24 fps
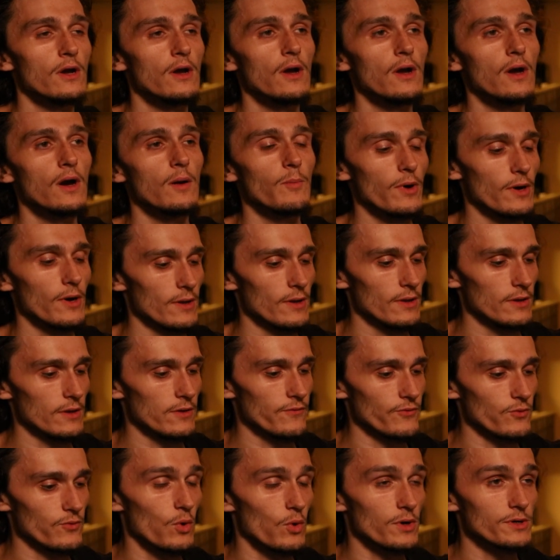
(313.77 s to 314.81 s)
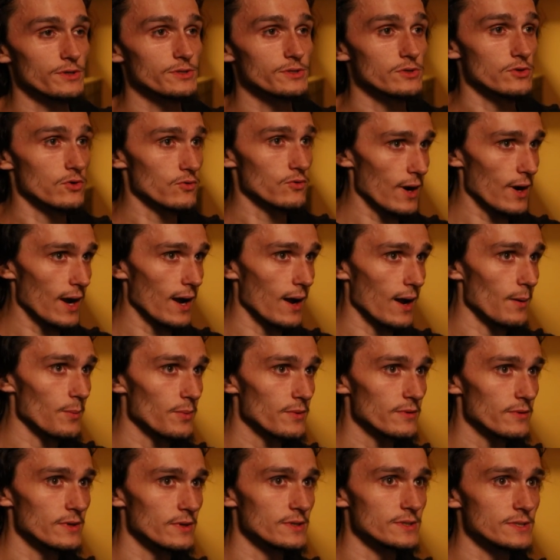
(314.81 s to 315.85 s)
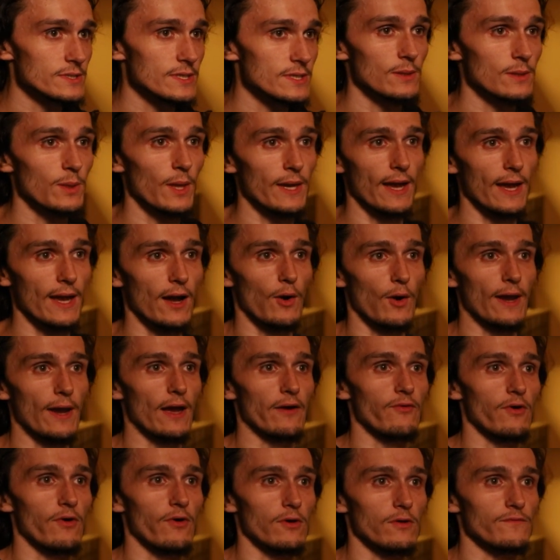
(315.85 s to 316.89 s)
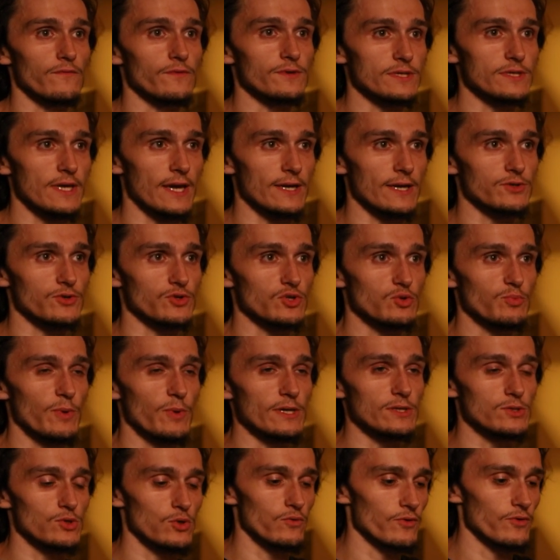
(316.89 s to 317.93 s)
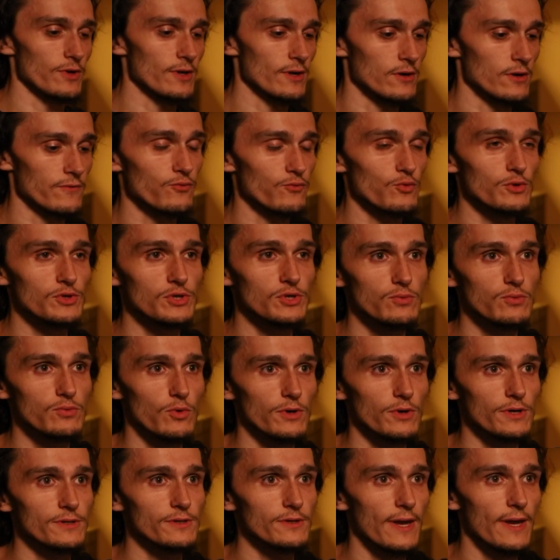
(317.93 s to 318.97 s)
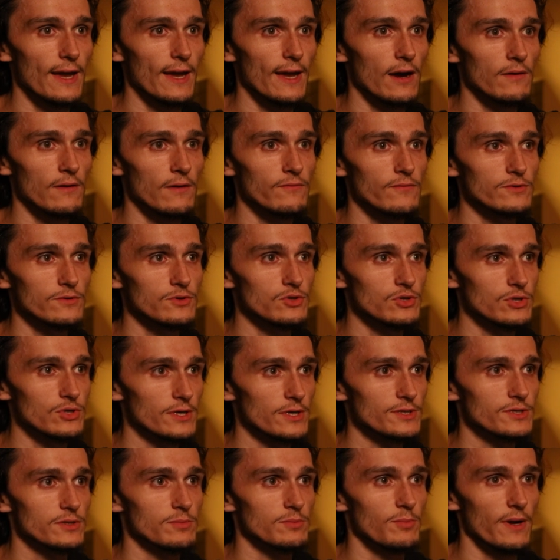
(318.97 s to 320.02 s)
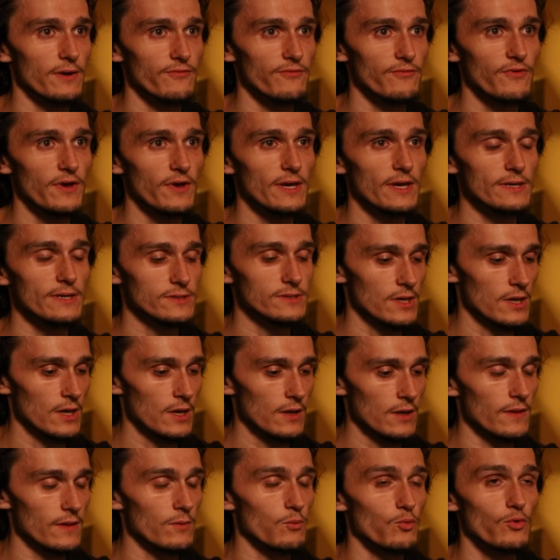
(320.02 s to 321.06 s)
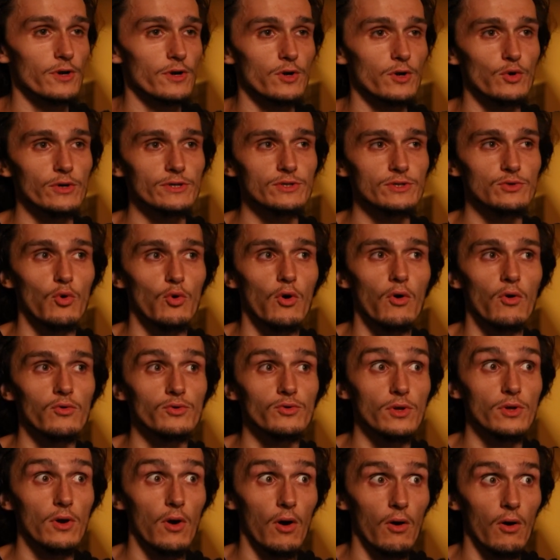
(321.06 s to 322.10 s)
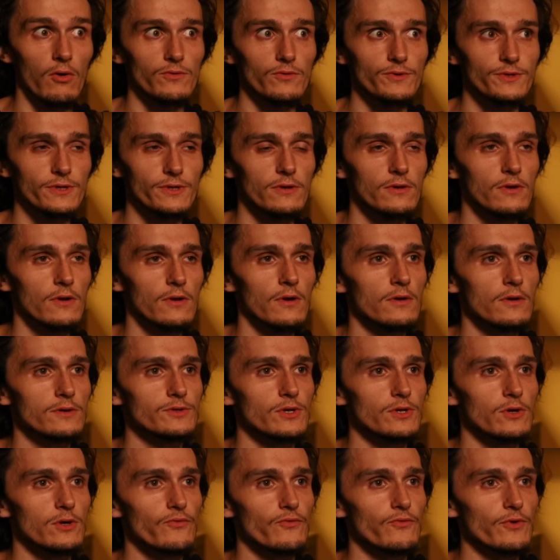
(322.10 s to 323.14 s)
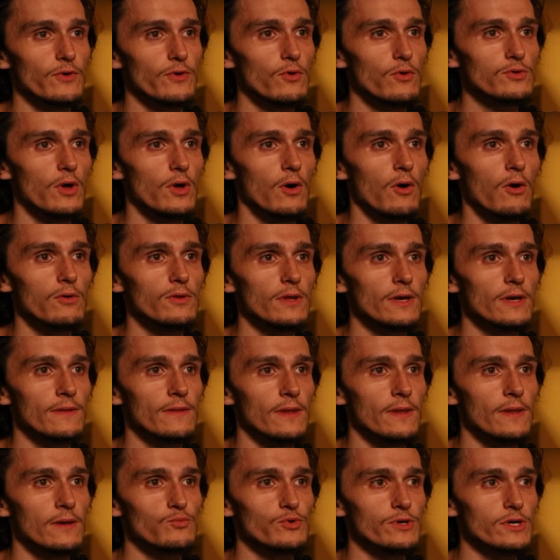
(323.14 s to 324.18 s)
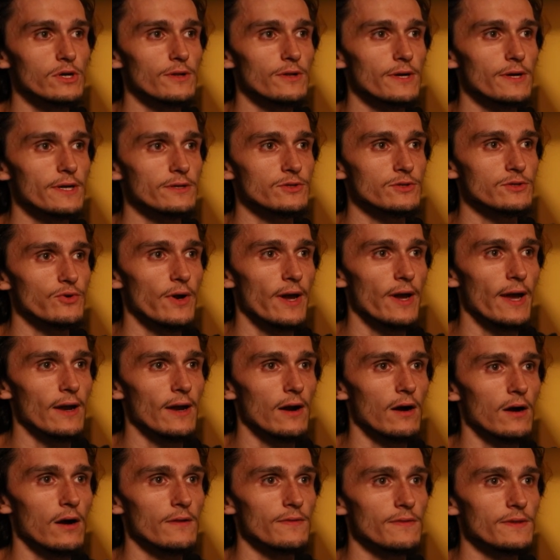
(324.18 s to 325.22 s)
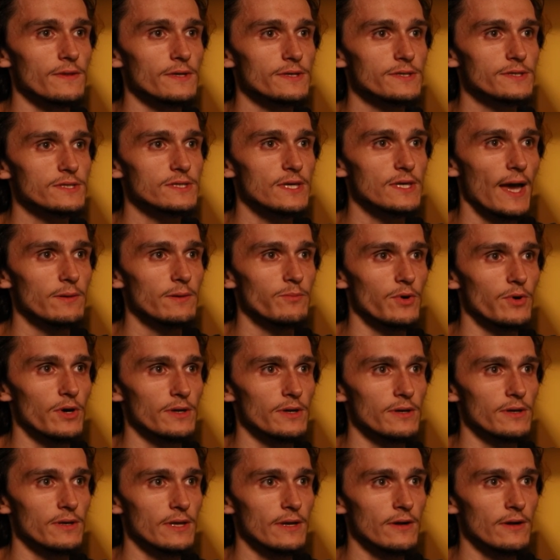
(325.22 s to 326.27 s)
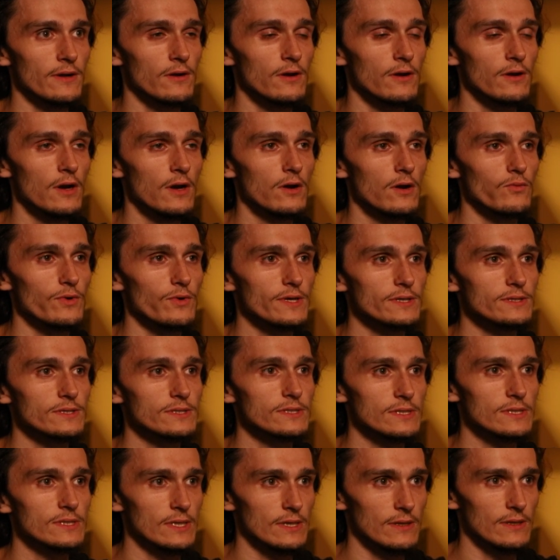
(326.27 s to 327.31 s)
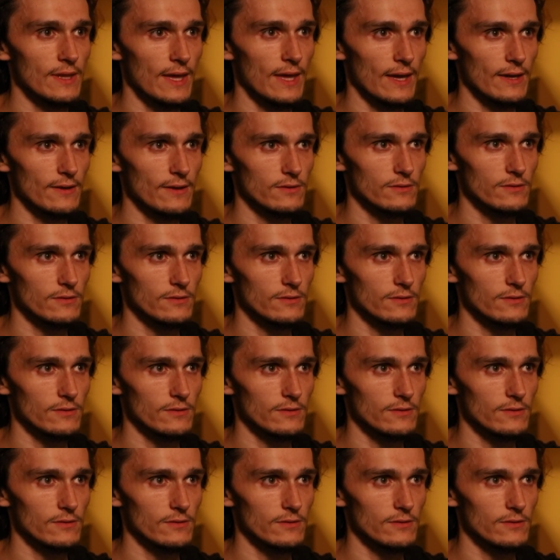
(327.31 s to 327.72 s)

But if you wanted to crop instead, like how I have all of this extra space over here, if we just wanted to have just my face, then we're going to hold Alt. So if we hold Alt and then we click and drag on this side button here, we can see that